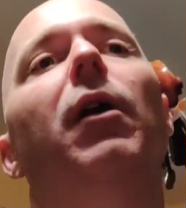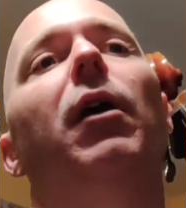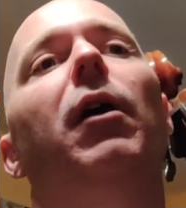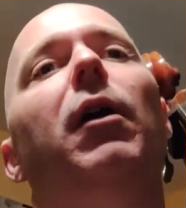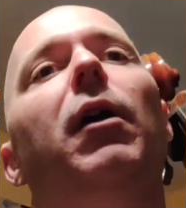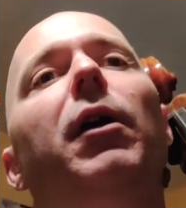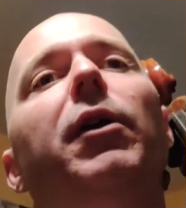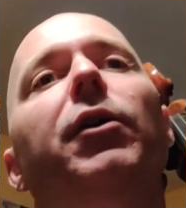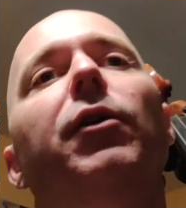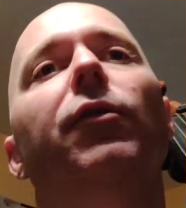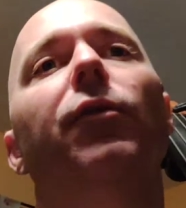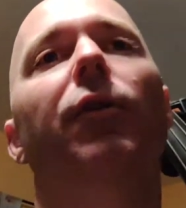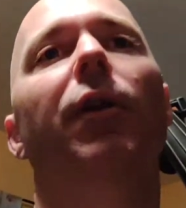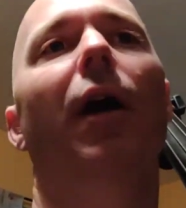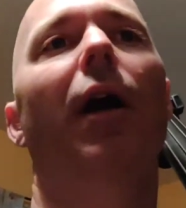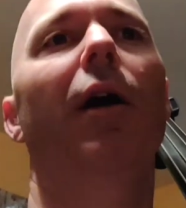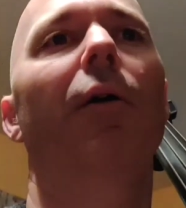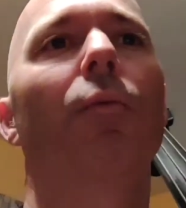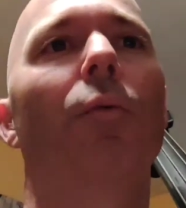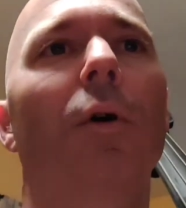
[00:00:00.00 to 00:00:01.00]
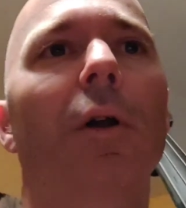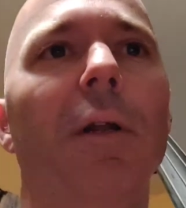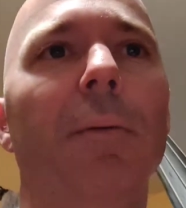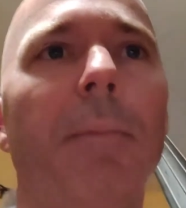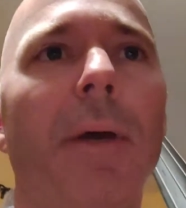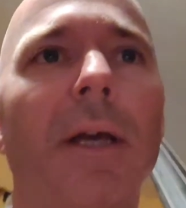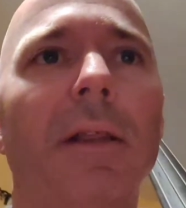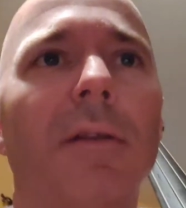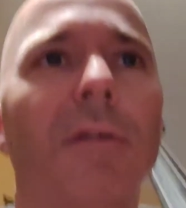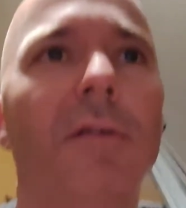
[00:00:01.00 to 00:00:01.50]
You do not want to
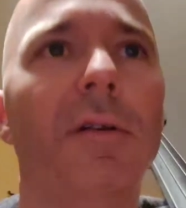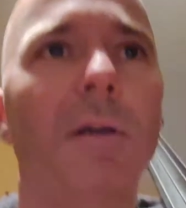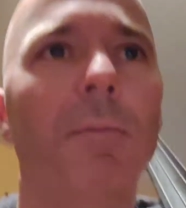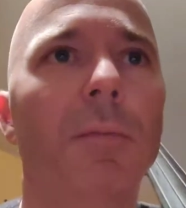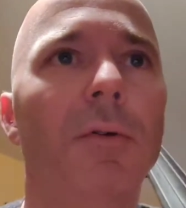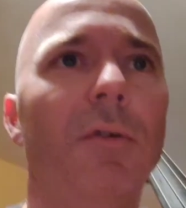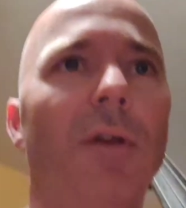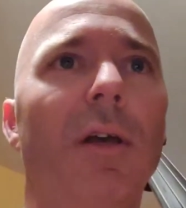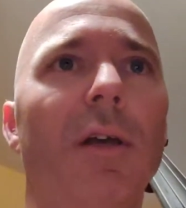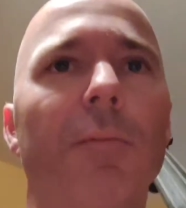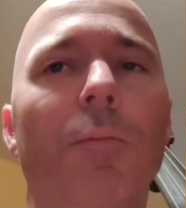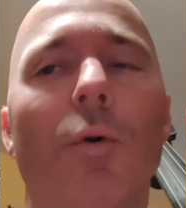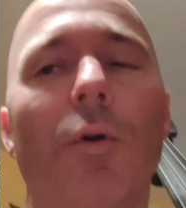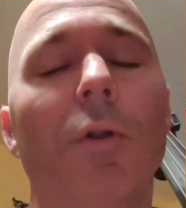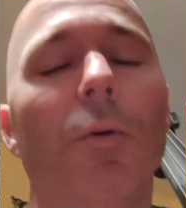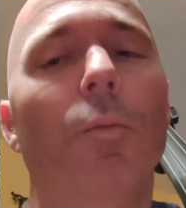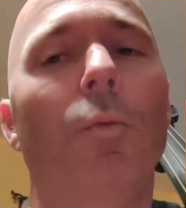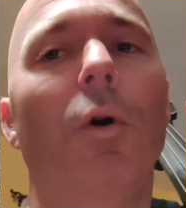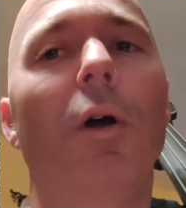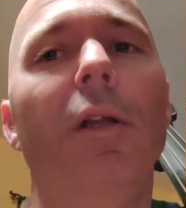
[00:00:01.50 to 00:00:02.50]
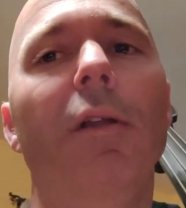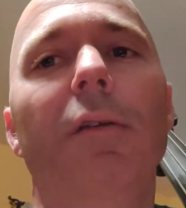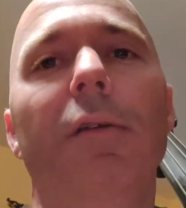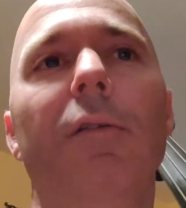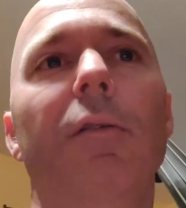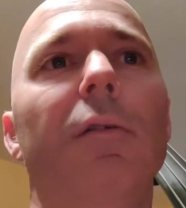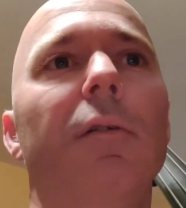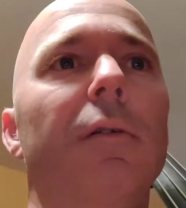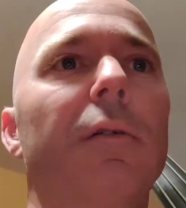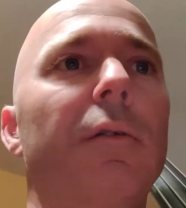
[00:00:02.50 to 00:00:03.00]
make the same mistake more than once.